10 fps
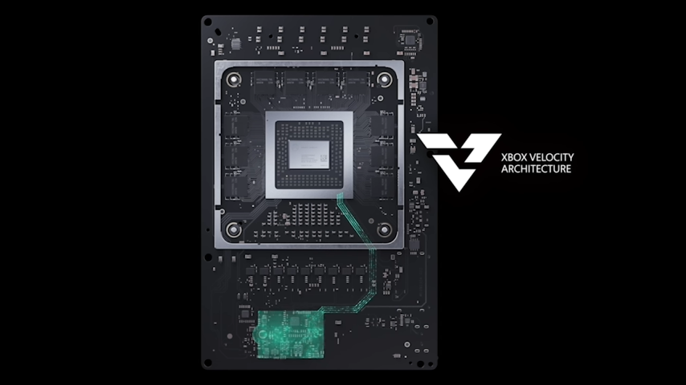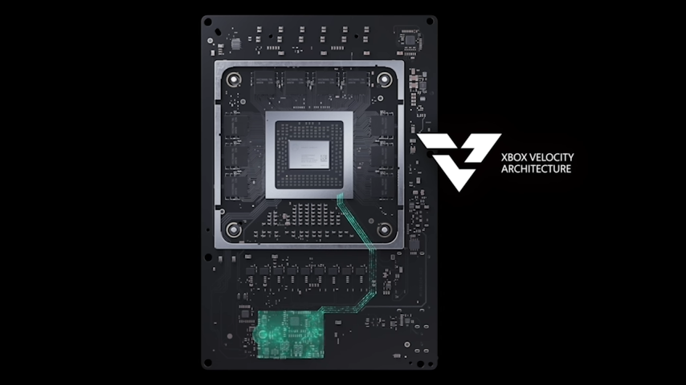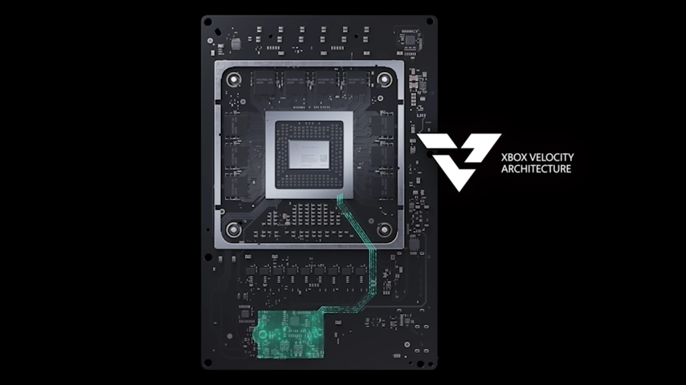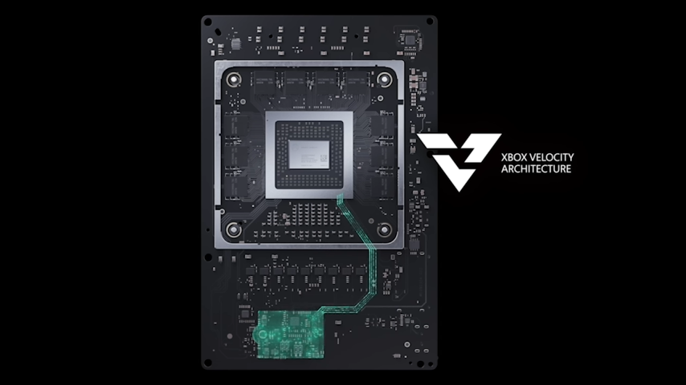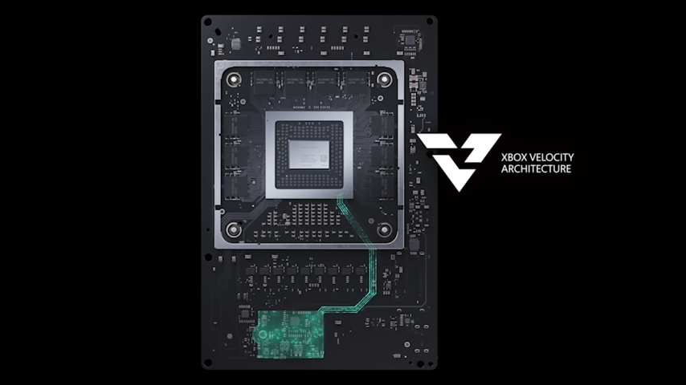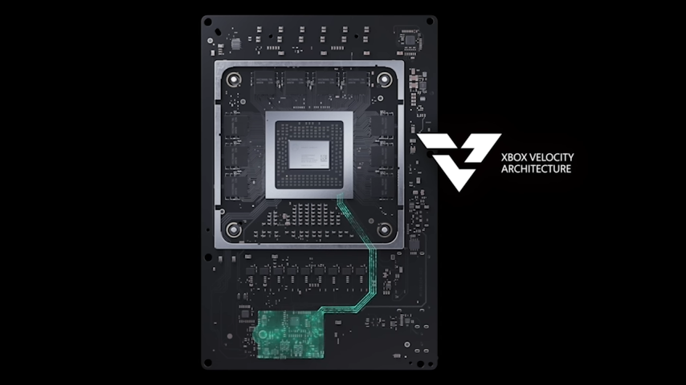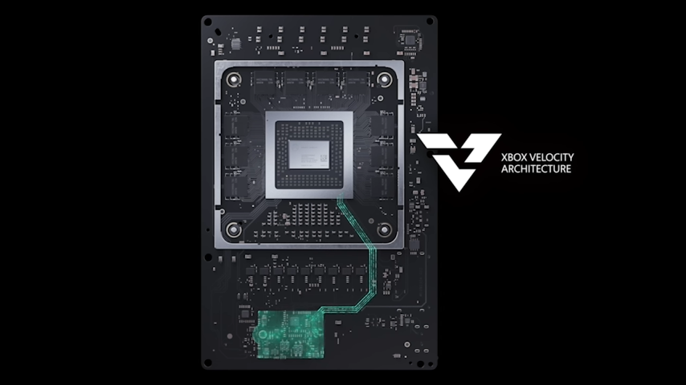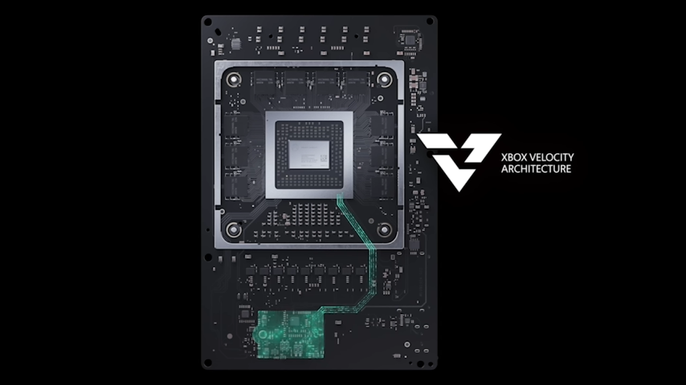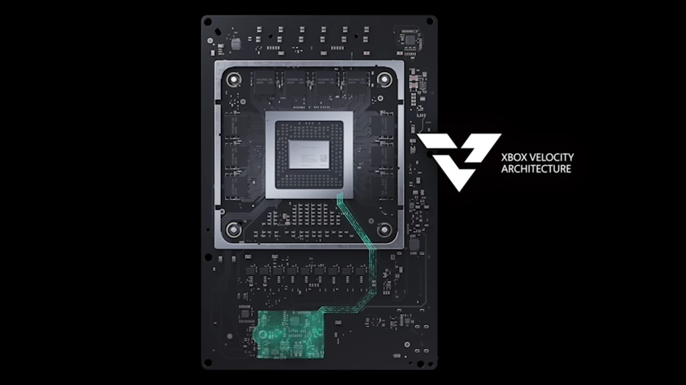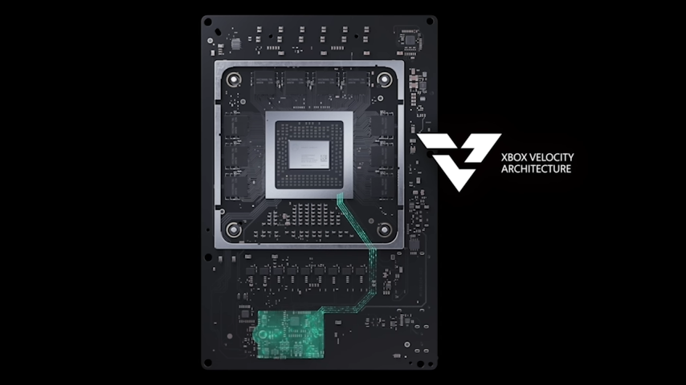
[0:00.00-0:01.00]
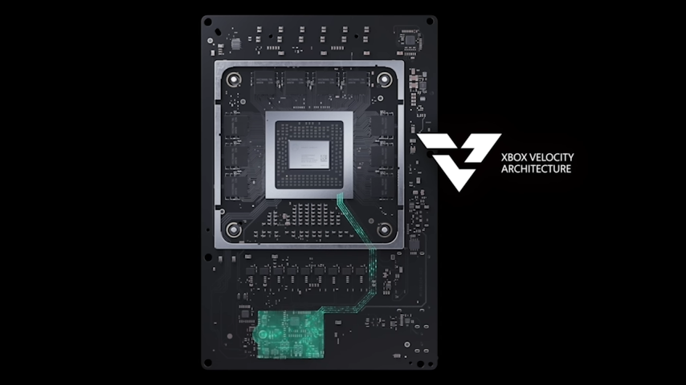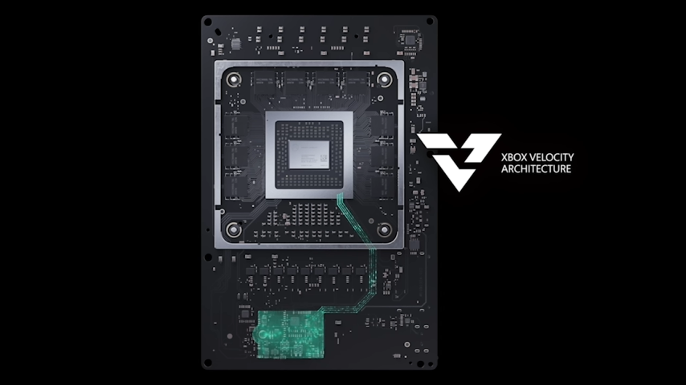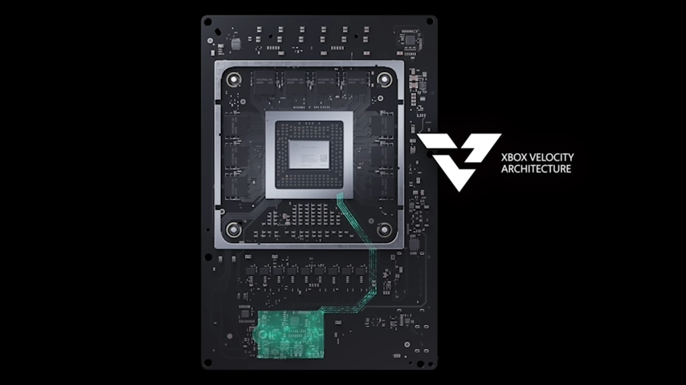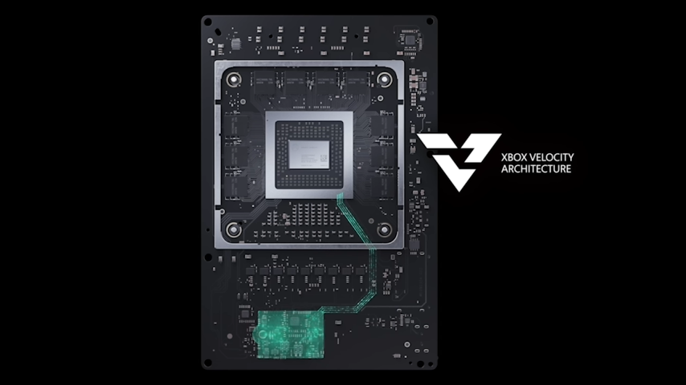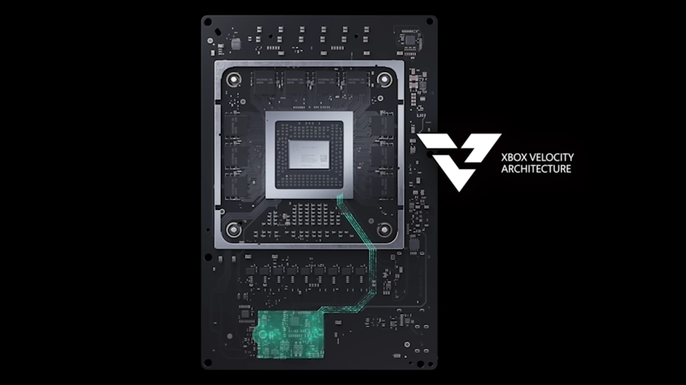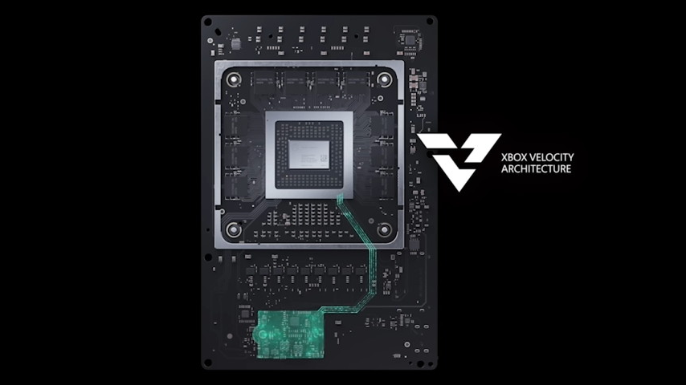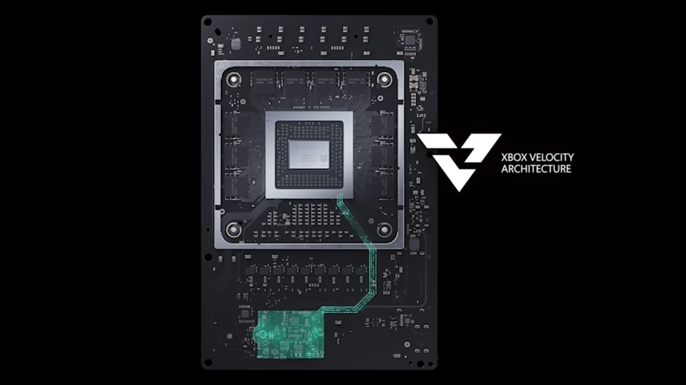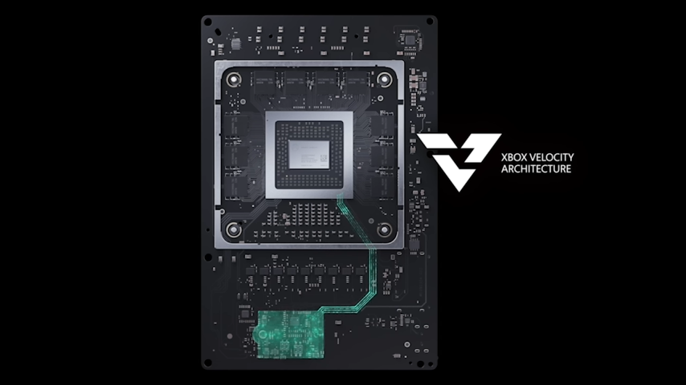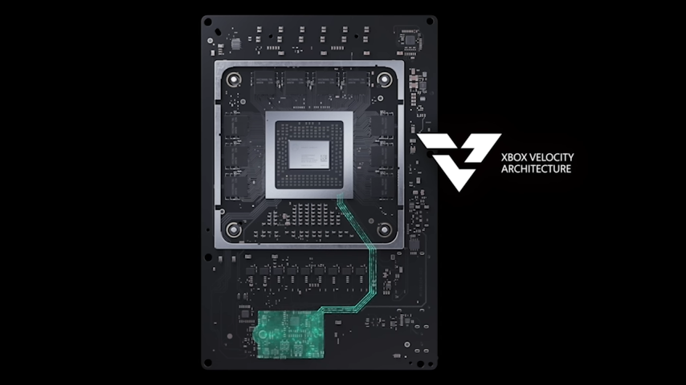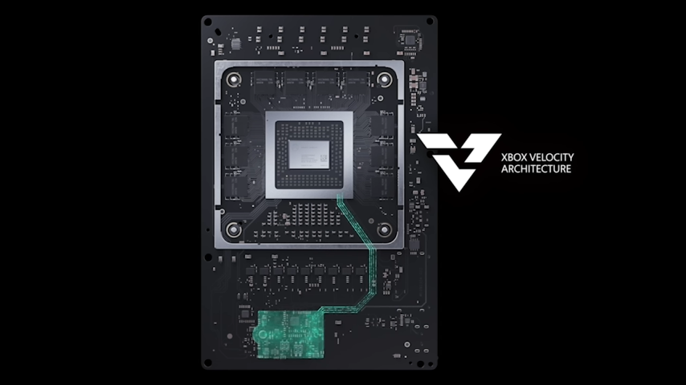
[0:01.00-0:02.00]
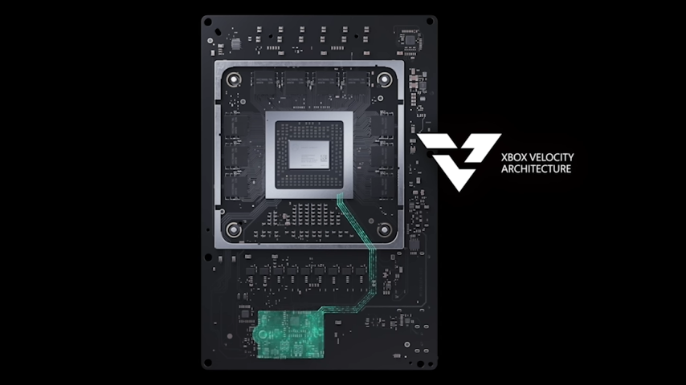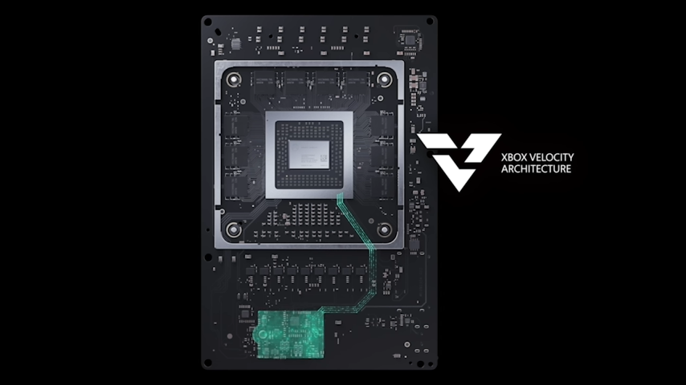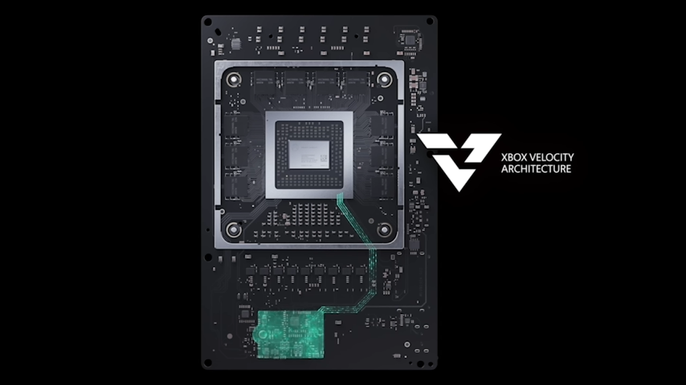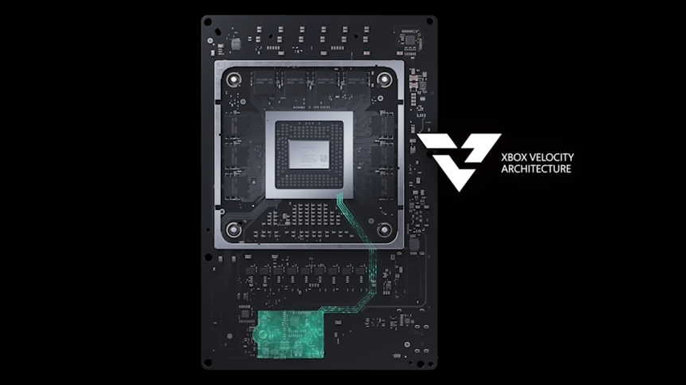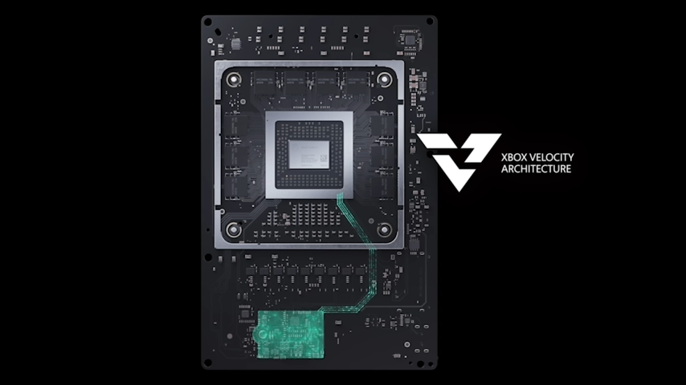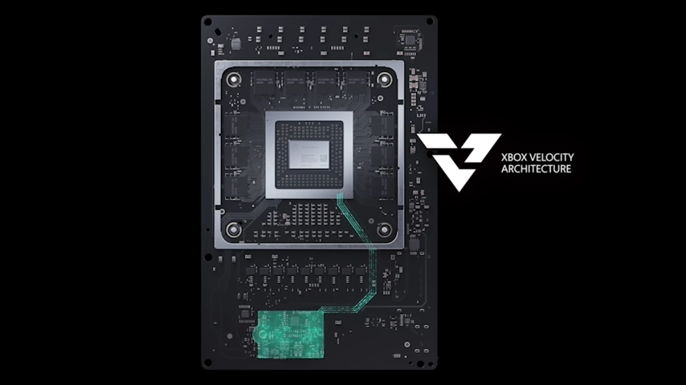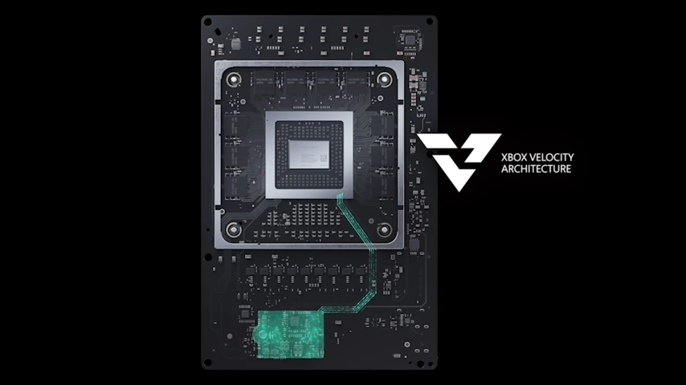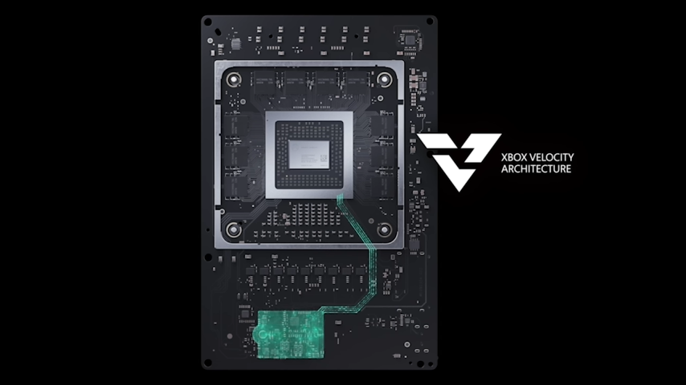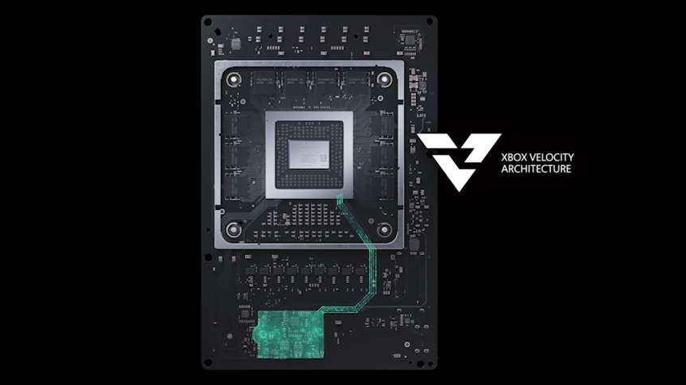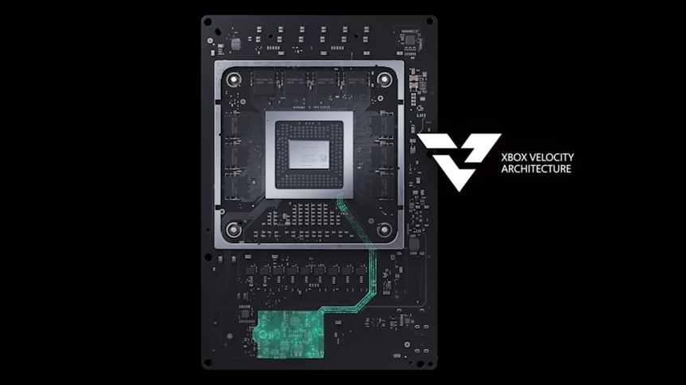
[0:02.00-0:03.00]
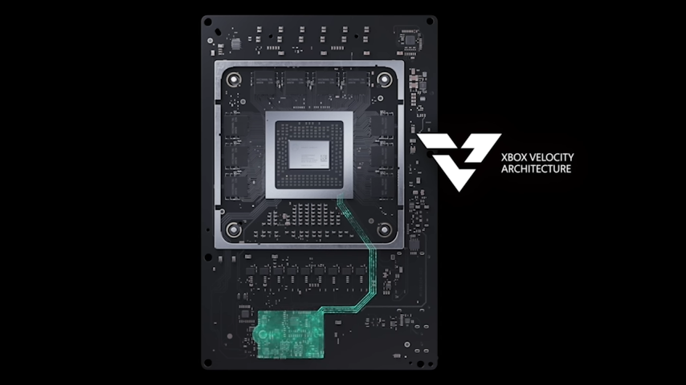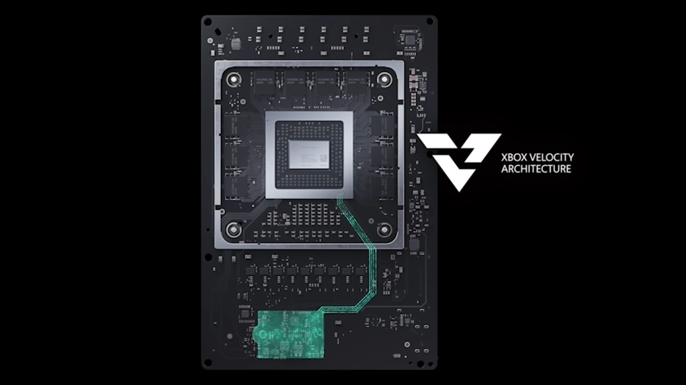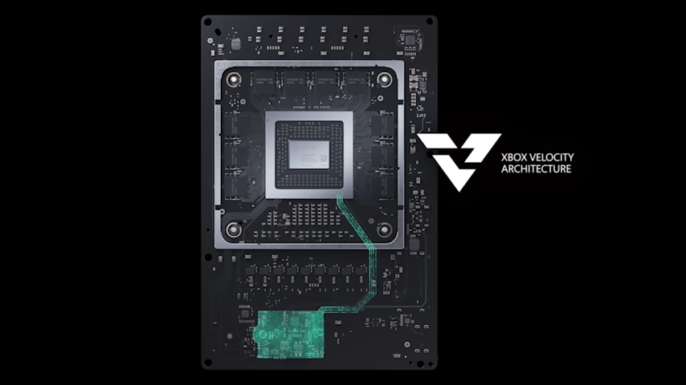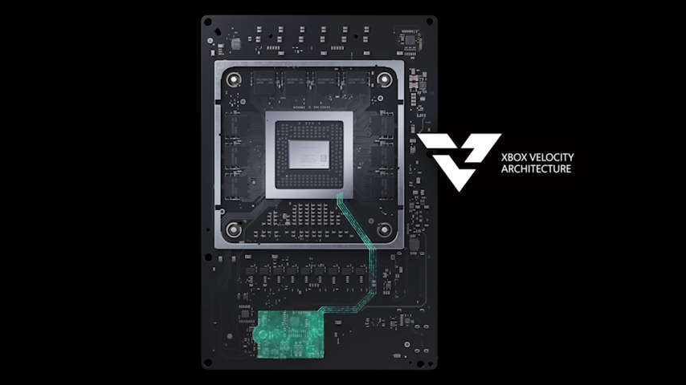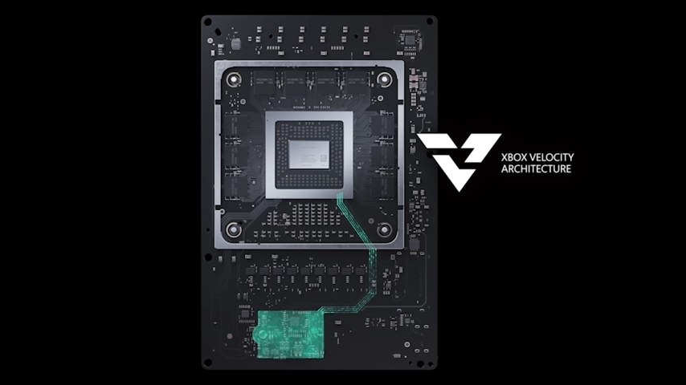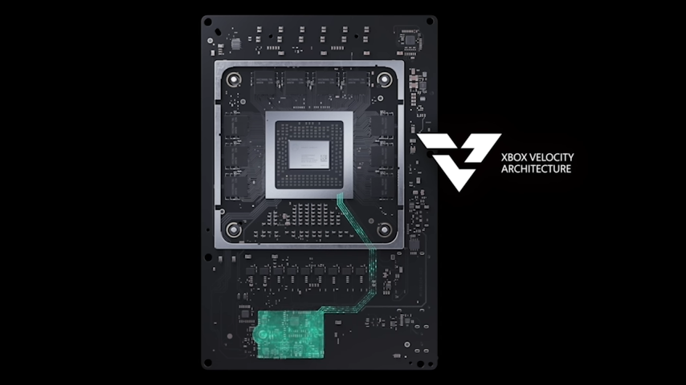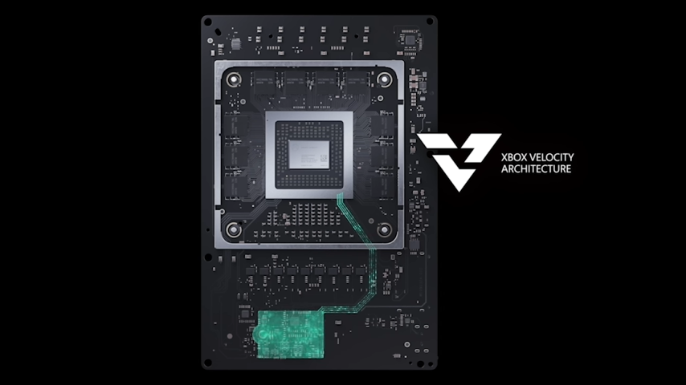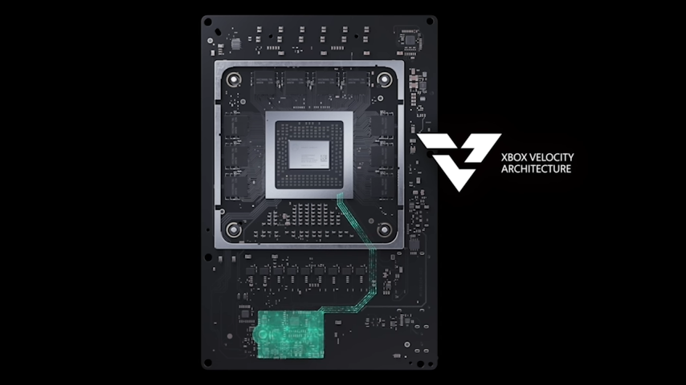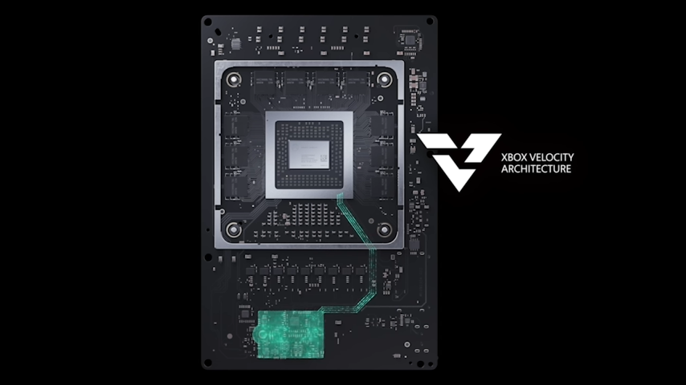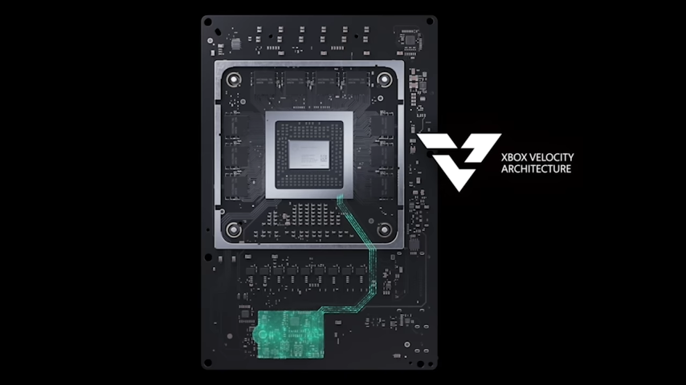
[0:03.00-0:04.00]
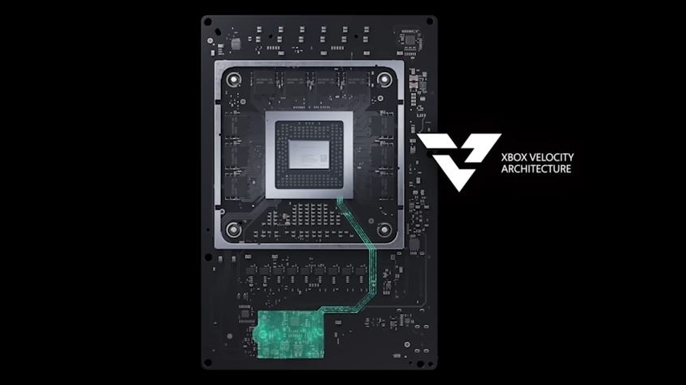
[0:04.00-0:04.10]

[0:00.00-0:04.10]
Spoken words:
[unreadable: no face in view]